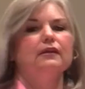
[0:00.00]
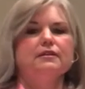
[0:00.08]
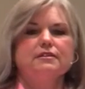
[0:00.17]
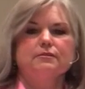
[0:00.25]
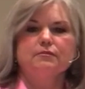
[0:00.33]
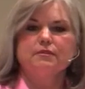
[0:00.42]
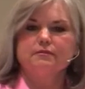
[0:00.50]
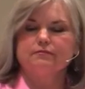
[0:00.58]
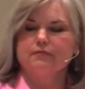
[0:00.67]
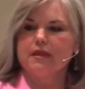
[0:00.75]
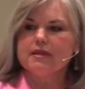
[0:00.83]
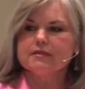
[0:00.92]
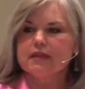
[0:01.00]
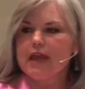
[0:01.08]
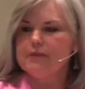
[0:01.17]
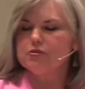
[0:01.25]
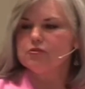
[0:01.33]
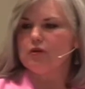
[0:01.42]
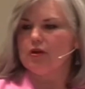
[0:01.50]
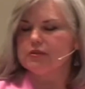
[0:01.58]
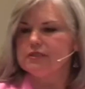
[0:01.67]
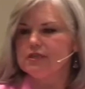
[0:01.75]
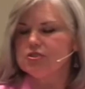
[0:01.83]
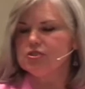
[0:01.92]
some things came to our
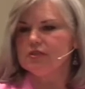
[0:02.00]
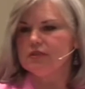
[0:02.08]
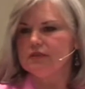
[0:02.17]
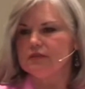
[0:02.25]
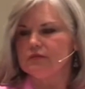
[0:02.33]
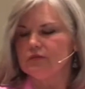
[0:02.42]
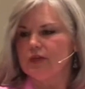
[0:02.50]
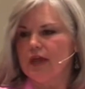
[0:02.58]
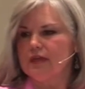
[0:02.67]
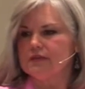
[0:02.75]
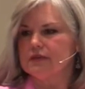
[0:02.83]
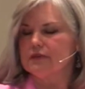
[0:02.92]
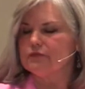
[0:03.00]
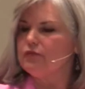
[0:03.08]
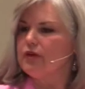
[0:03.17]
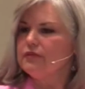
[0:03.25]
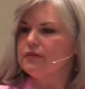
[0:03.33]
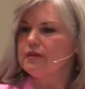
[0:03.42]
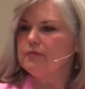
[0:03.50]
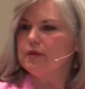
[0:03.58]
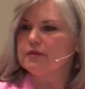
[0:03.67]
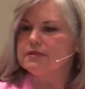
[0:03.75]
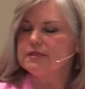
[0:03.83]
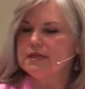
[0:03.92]
attention, and we had to confront them
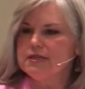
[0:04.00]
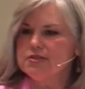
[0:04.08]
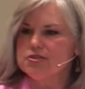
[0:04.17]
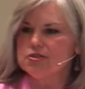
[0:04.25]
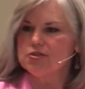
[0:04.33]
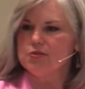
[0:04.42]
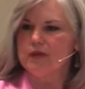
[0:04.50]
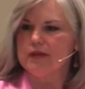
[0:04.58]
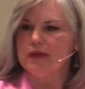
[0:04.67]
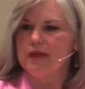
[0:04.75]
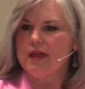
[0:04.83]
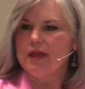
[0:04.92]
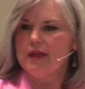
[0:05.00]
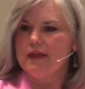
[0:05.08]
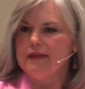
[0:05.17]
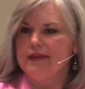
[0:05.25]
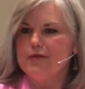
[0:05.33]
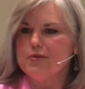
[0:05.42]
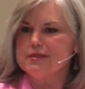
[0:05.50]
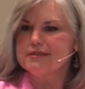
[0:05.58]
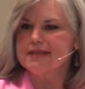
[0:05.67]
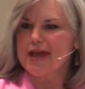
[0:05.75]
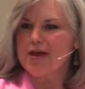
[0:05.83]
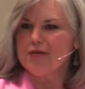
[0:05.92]
on a sin issue. And it went
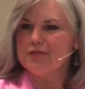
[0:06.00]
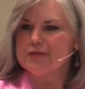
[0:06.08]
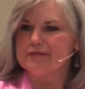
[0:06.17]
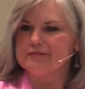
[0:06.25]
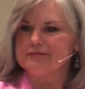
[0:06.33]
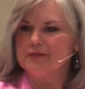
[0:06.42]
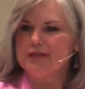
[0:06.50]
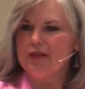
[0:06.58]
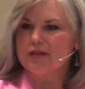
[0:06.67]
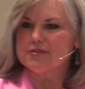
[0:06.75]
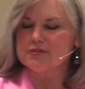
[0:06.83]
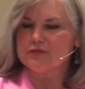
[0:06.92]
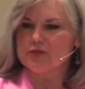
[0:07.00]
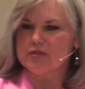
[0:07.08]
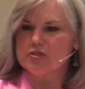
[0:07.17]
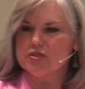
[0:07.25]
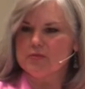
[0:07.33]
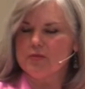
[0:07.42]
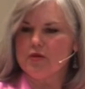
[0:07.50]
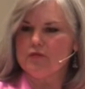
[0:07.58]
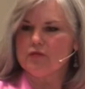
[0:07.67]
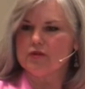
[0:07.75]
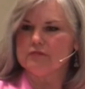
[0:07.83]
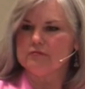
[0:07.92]
south, and we lost the friendship
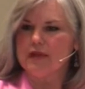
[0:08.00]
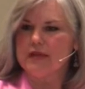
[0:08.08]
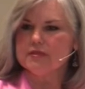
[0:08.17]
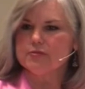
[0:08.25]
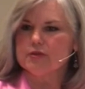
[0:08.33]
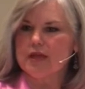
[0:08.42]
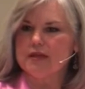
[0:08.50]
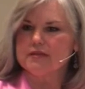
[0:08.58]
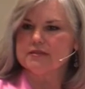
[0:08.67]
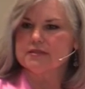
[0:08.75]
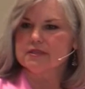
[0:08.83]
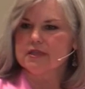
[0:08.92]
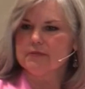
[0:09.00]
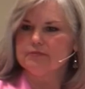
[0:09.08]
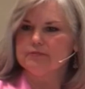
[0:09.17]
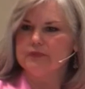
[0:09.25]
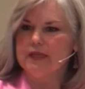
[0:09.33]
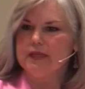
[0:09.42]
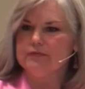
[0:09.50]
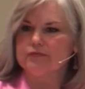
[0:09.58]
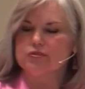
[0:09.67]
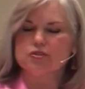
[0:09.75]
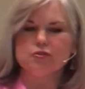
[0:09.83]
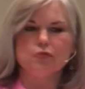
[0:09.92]
over it. My husband and I didn't sleep, eat
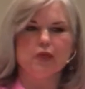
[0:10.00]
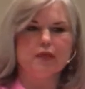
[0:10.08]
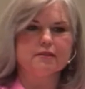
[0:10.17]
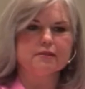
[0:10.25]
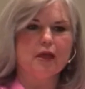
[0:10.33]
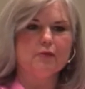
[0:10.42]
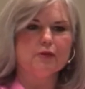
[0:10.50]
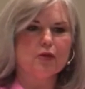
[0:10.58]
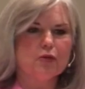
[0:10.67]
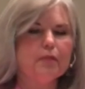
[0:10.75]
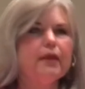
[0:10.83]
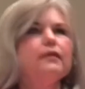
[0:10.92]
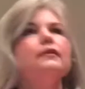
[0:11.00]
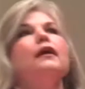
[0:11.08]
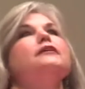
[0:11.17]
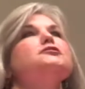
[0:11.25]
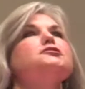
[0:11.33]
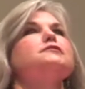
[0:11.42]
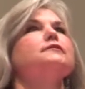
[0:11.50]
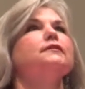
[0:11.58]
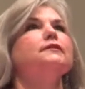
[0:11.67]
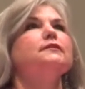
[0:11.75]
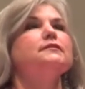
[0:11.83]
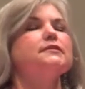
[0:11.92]
for two weeks. I would go to bed at night and just
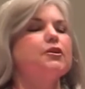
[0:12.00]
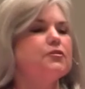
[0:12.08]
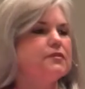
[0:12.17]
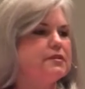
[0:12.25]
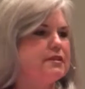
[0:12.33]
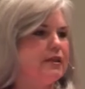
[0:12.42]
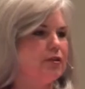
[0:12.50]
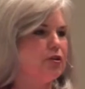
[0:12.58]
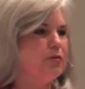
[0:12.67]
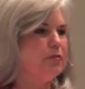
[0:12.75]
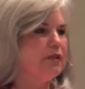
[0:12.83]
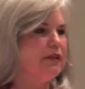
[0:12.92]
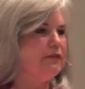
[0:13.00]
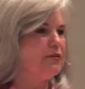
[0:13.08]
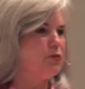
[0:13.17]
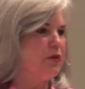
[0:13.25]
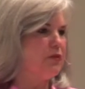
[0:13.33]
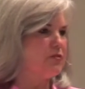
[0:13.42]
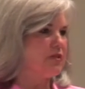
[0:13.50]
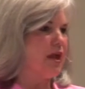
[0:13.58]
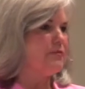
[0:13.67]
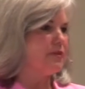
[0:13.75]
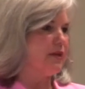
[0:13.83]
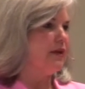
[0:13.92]
stare at the ceiling. Couldn't believe this one of those
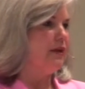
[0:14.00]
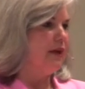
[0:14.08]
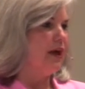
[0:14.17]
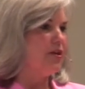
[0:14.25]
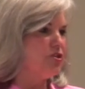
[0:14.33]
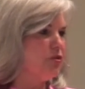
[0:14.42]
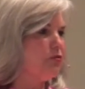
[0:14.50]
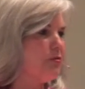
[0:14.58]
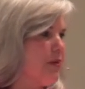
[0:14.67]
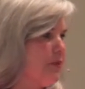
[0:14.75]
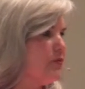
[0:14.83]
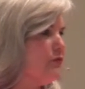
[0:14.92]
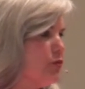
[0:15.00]
times I, I should have remembered